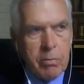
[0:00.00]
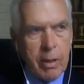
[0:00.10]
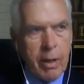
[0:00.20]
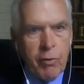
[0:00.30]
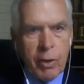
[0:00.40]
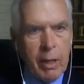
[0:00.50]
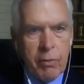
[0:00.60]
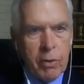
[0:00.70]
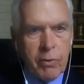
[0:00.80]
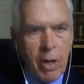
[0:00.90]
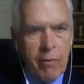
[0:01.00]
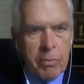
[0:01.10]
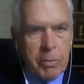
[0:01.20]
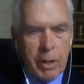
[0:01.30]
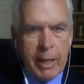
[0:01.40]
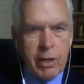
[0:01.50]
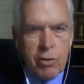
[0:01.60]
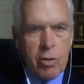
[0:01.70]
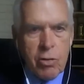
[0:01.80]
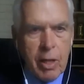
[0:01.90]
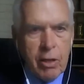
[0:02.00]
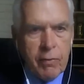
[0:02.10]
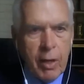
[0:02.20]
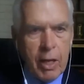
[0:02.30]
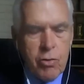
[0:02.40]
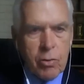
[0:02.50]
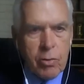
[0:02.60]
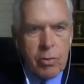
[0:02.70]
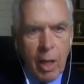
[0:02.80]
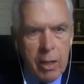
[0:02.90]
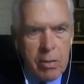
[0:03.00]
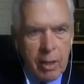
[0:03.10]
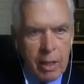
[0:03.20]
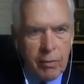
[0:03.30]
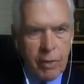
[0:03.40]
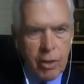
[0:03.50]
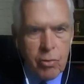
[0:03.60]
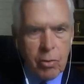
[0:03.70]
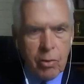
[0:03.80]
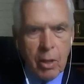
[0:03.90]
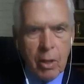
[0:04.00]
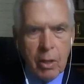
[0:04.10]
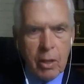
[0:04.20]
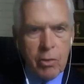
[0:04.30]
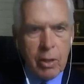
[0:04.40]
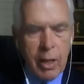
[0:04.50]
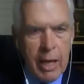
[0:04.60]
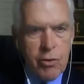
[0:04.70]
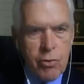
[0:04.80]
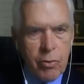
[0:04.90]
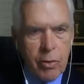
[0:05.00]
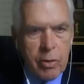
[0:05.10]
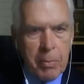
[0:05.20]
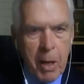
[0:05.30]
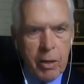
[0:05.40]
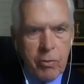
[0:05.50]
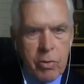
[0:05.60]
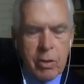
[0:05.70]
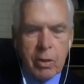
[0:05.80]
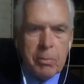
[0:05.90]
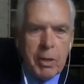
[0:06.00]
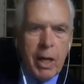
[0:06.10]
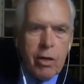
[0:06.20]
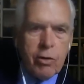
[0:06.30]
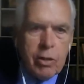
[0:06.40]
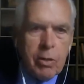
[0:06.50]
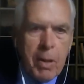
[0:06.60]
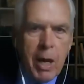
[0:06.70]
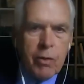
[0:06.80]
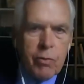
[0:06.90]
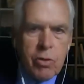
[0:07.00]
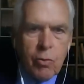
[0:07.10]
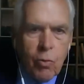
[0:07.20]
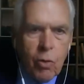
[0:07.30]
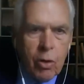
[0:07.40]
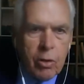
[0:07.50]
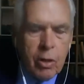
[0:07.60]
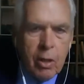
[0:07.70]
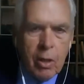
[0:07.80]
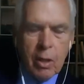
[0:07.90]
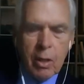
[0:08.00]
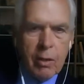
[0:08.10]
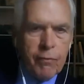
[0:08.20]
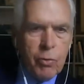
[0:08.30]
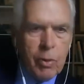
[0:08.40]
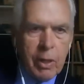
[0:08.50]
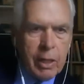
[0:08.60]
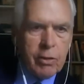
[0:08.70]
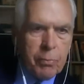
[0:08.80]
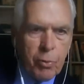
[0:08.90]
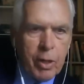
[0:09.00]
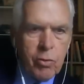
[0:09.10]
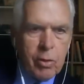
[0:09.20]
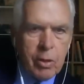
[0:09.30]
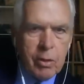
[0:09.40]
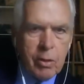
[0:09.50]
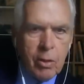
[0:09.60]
every level of government, like it's a state of nature. It's not a state of nature. It's a cancer on democracy. I mean, how can democracy work if you elect a president